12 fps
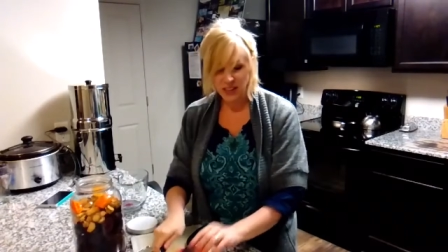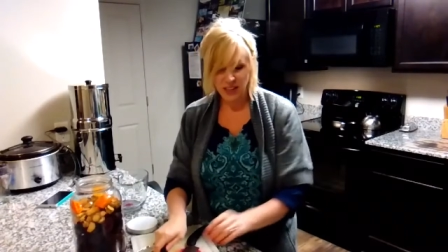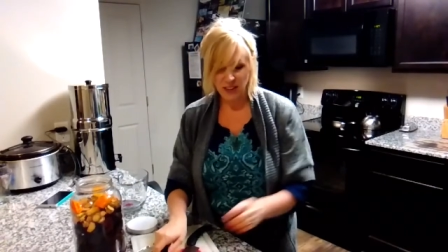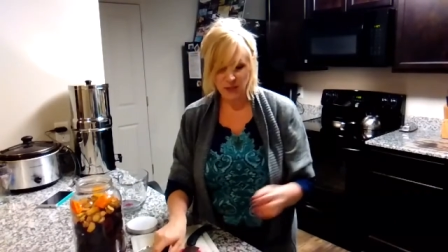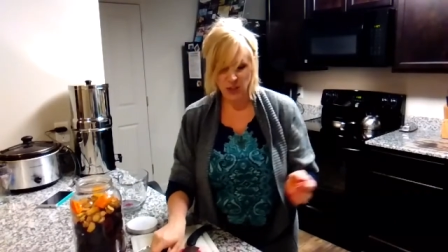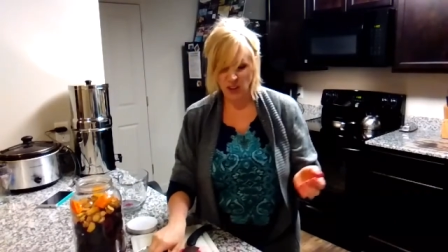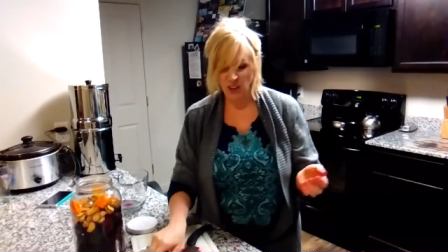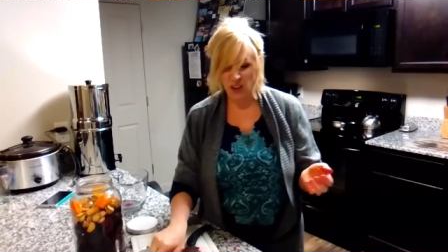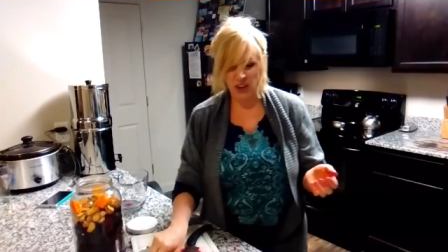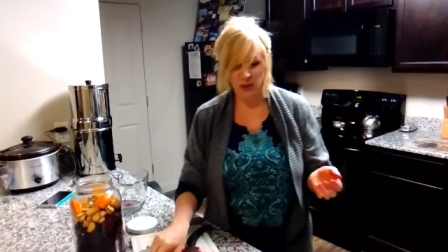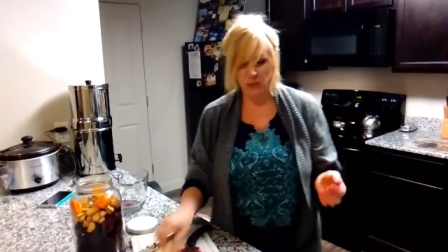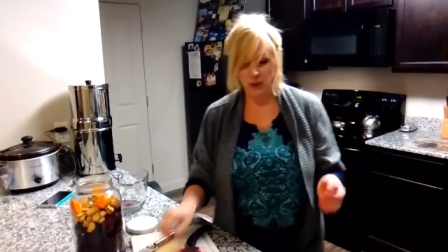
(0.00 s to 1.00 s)
Even
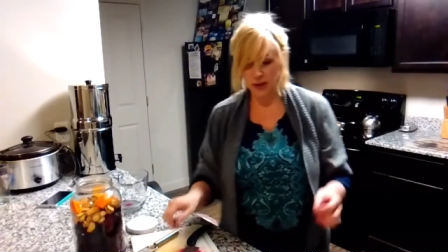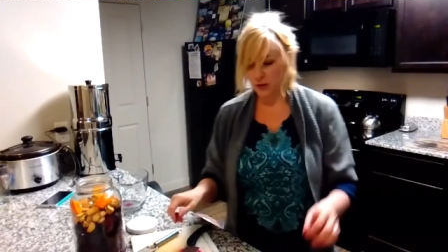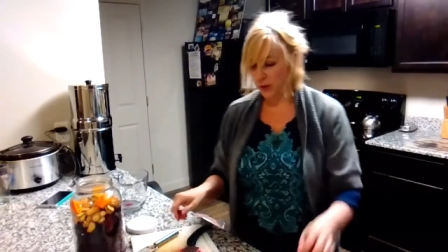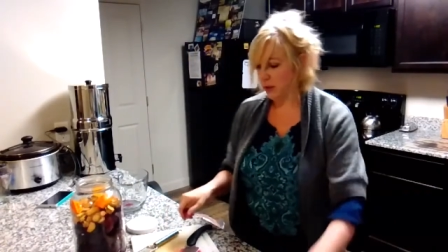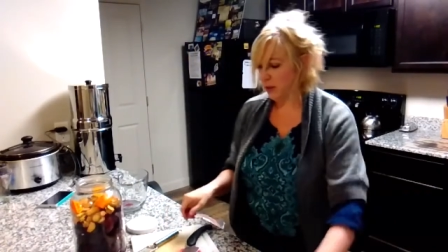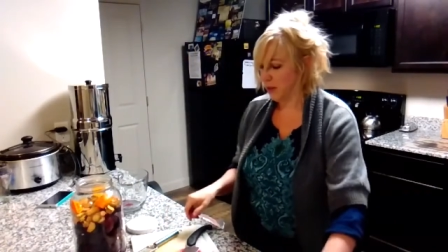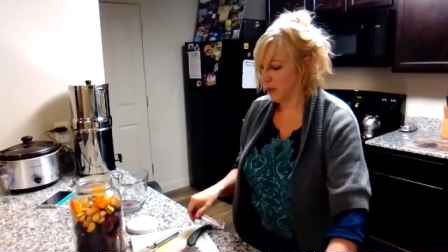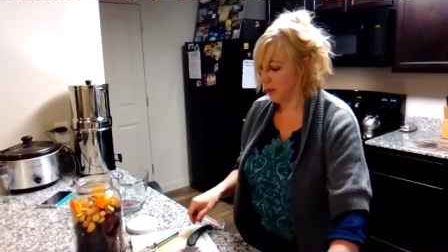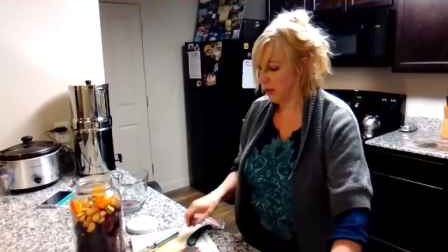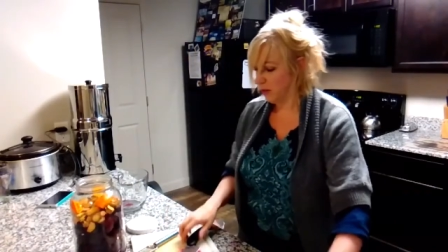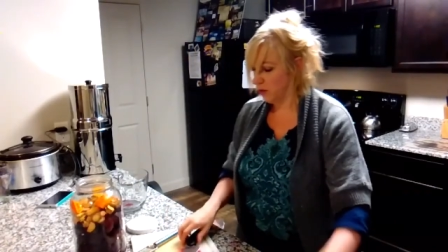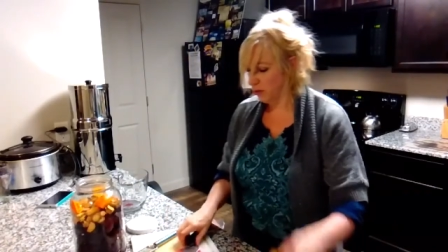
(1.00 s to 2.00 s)
odd, rare things
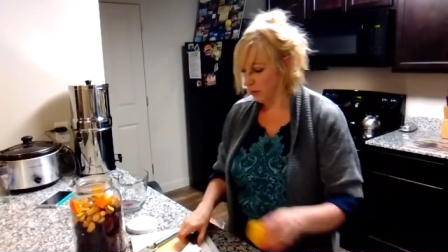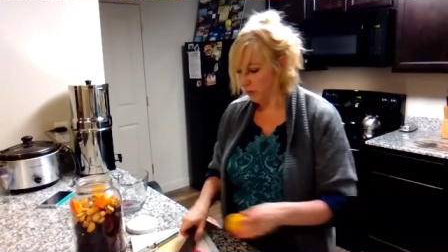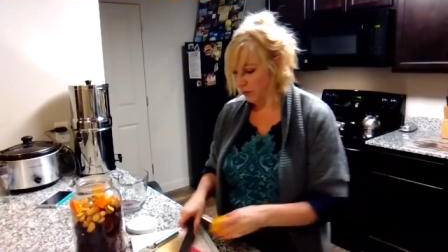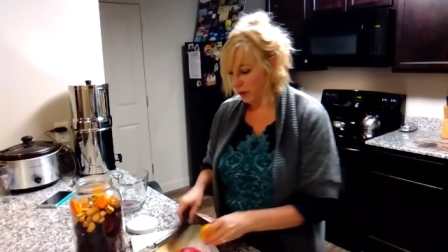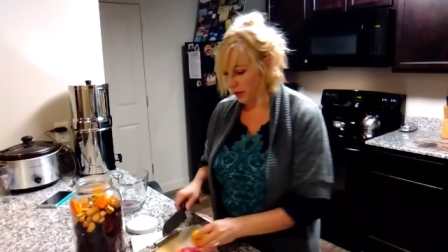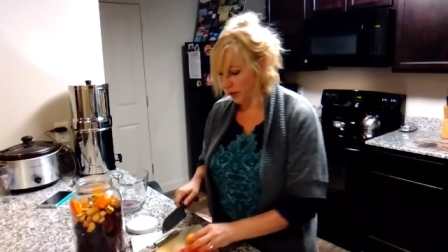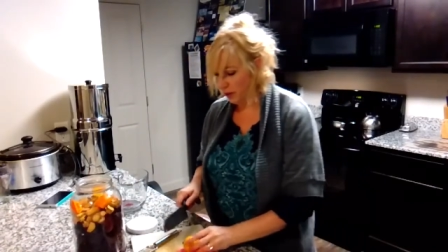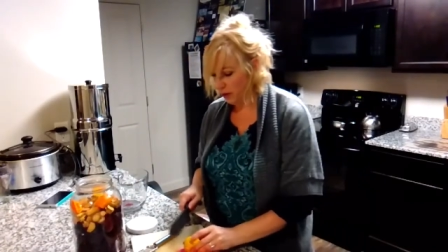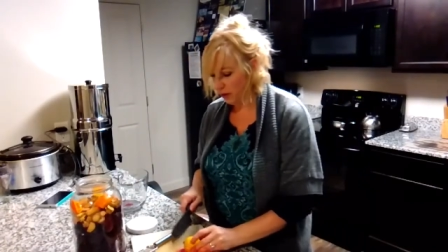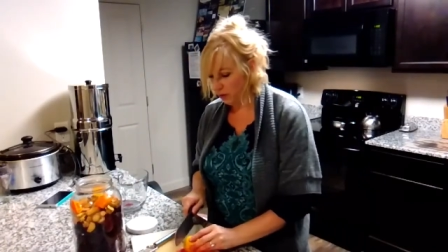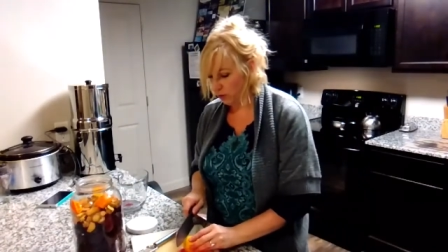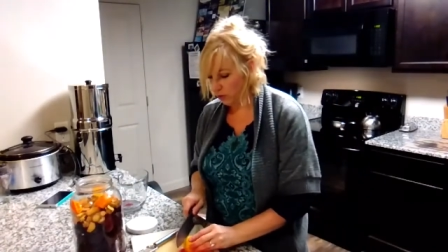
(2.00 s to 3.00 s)
that you don't find at
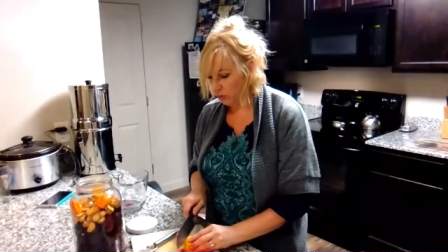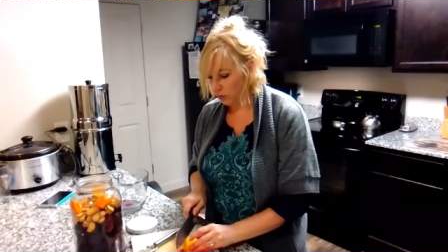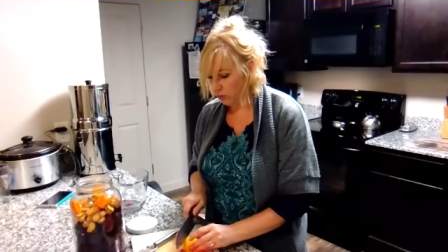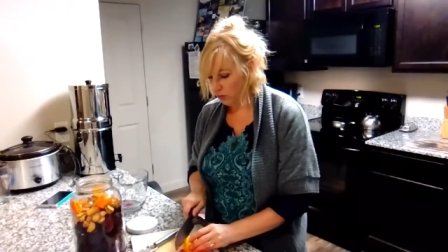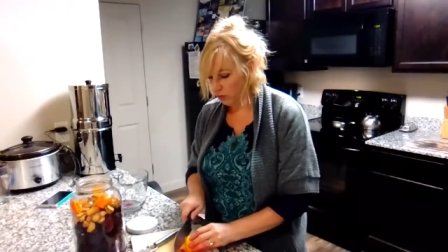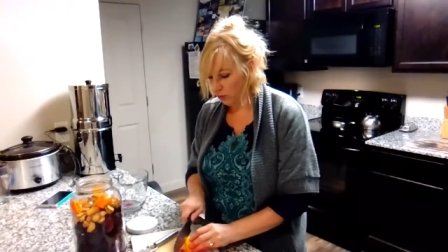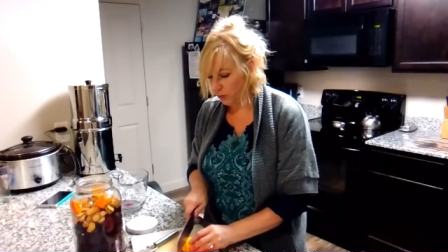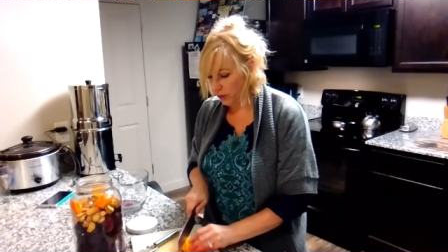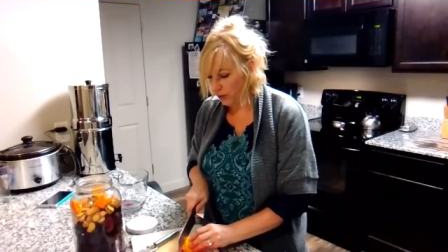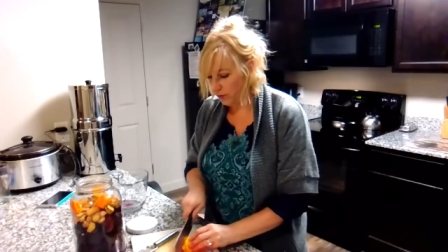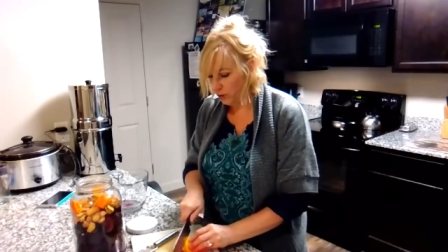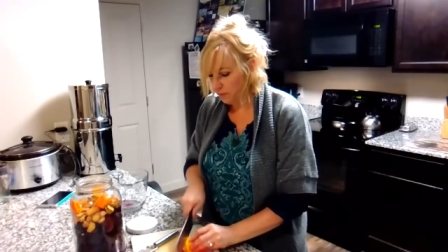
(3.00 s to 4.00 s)
other stores or
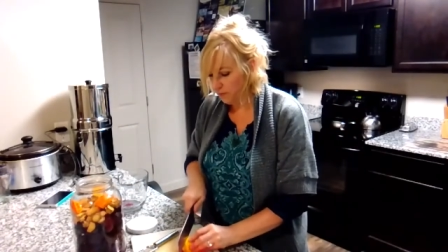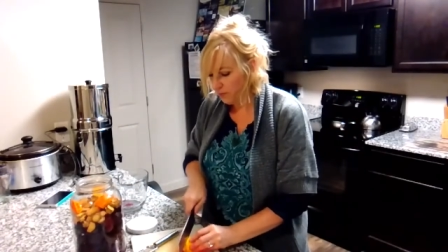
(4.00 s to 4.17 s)
whatever,